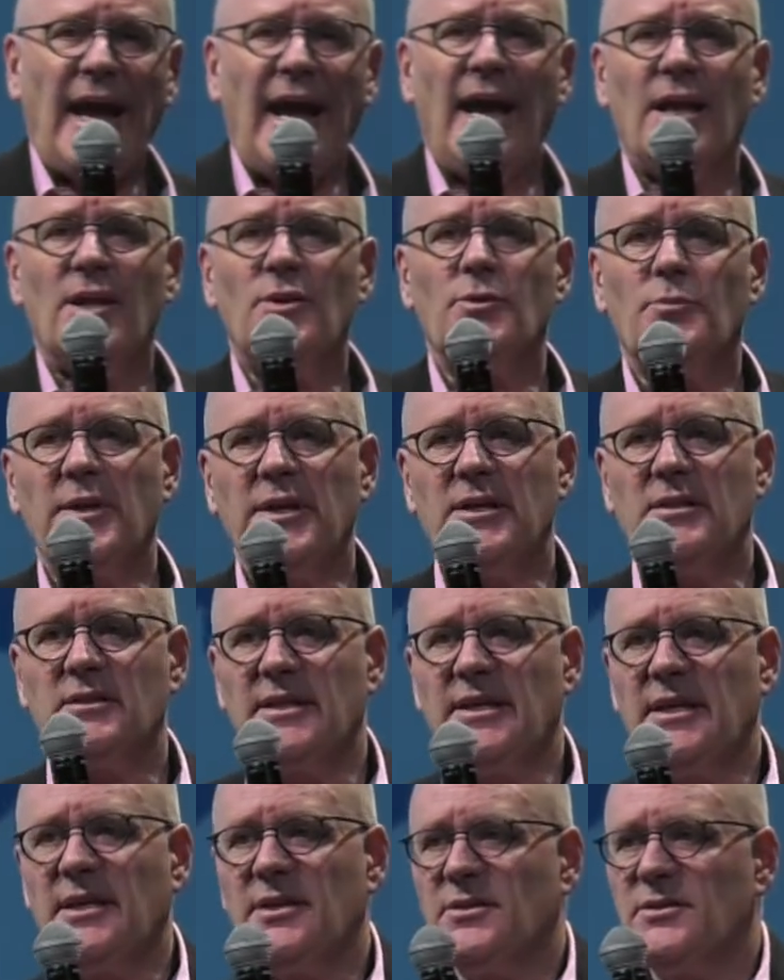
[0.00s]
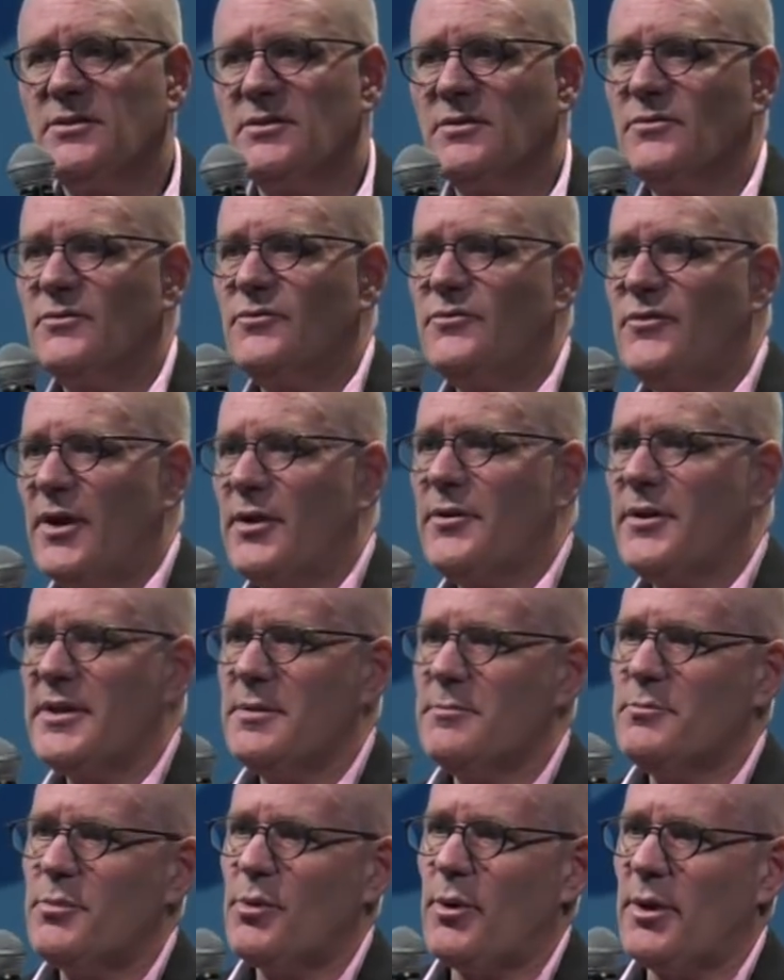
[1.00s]
And we gleaned very
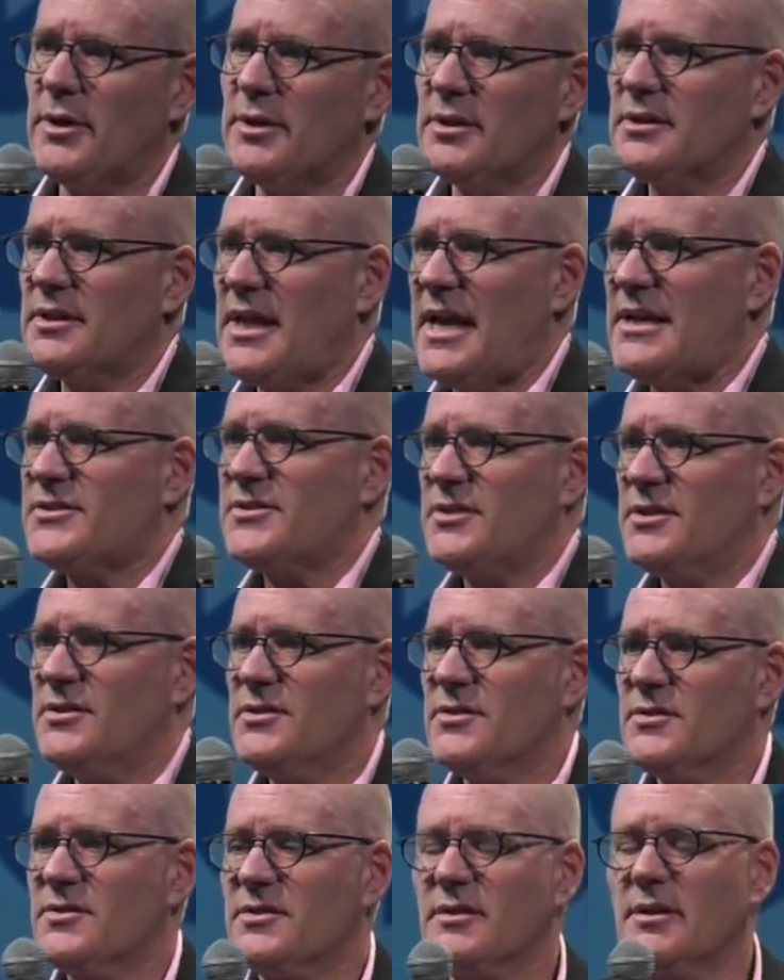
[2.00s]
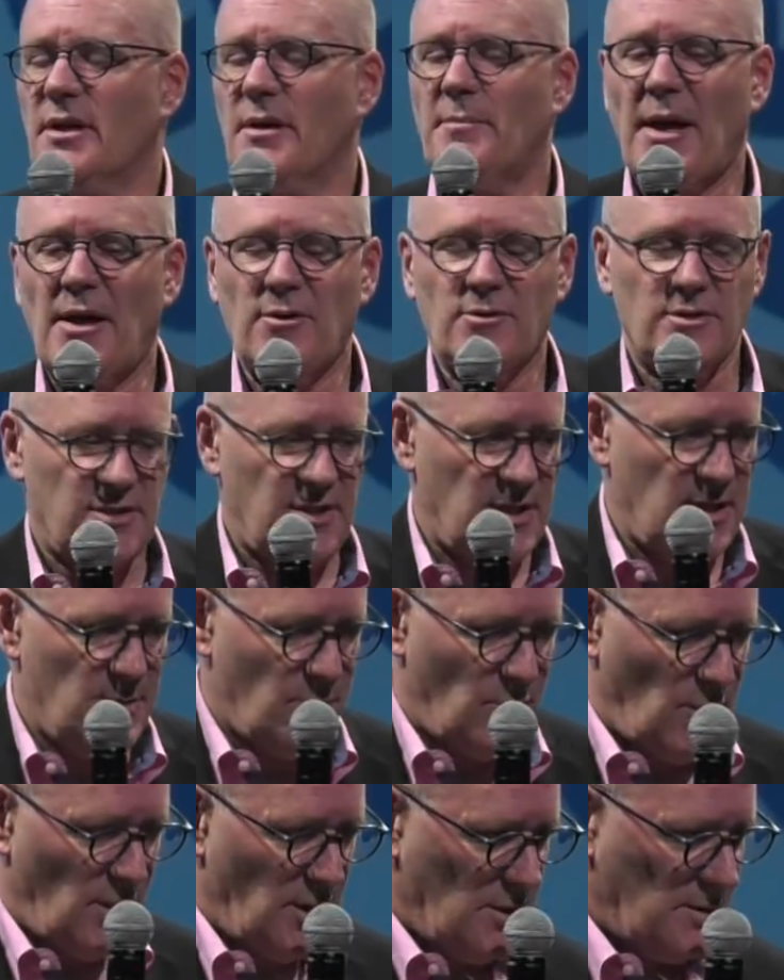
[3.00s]
important lessons about
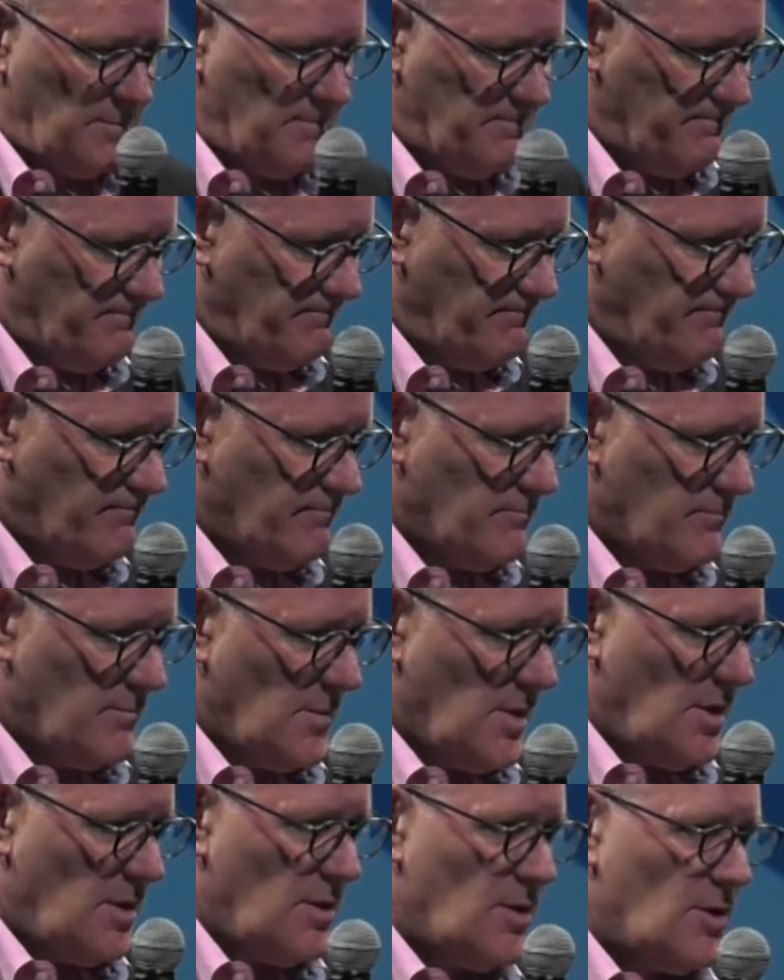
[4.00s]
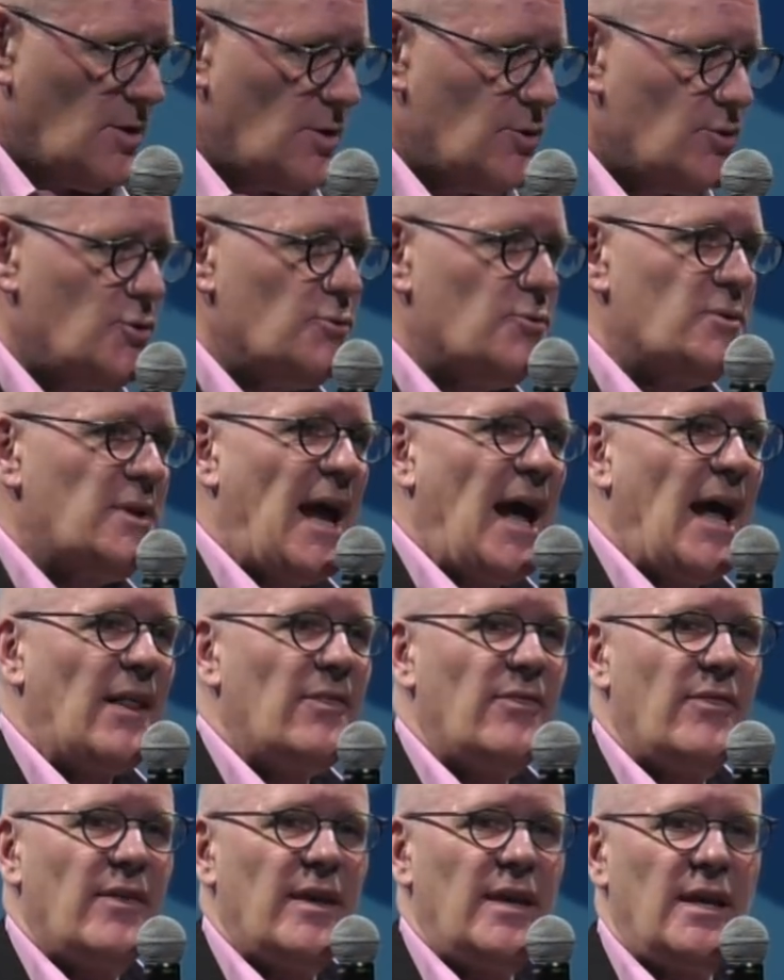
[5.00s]
teamwork. Do
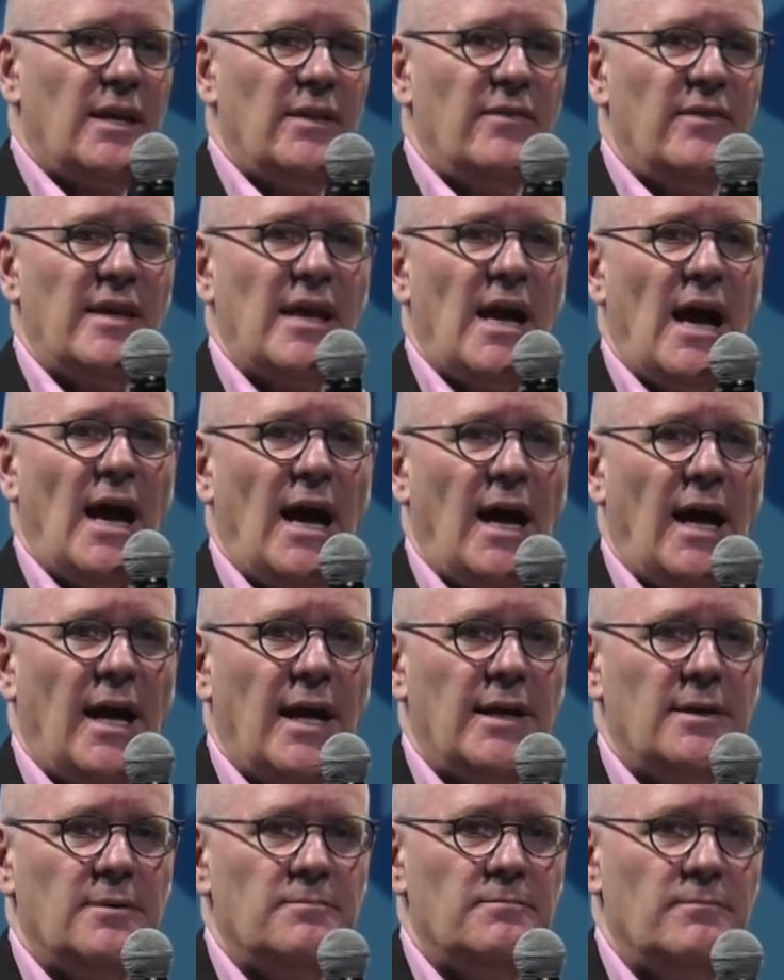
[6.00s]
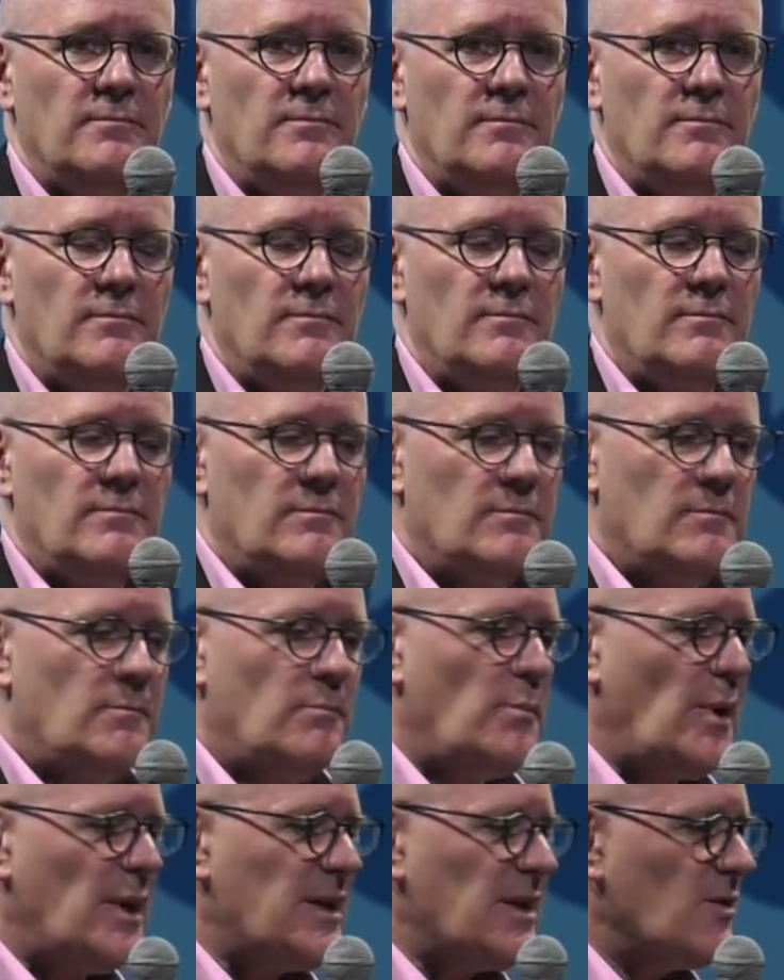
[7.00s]
not think in the I,
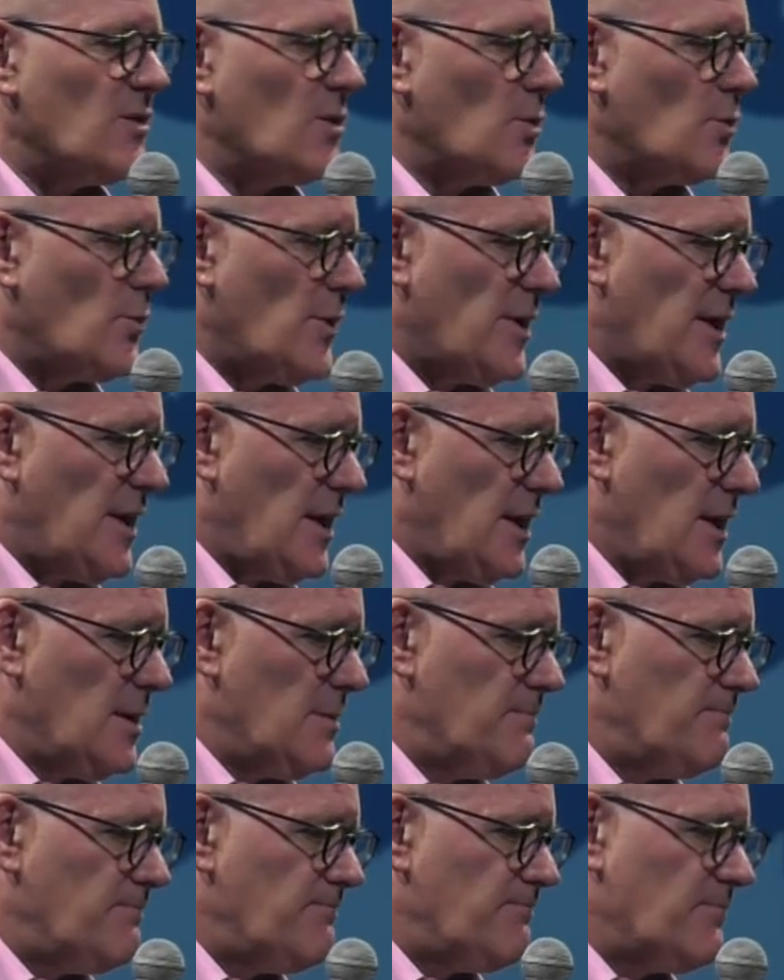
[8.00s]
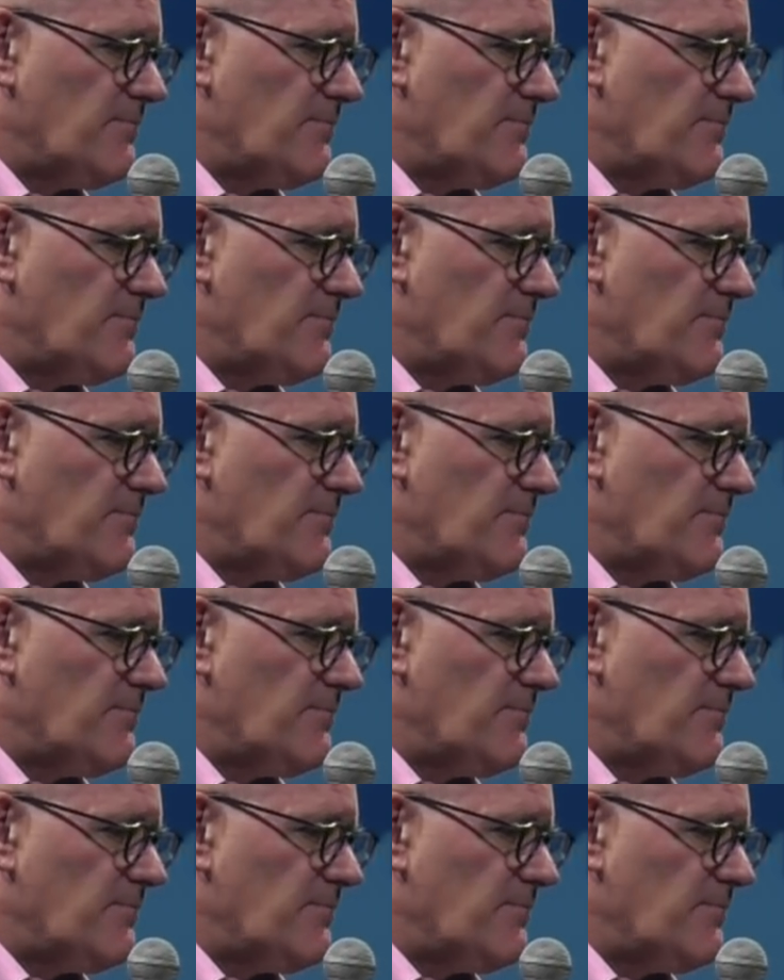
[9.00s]
but in the we.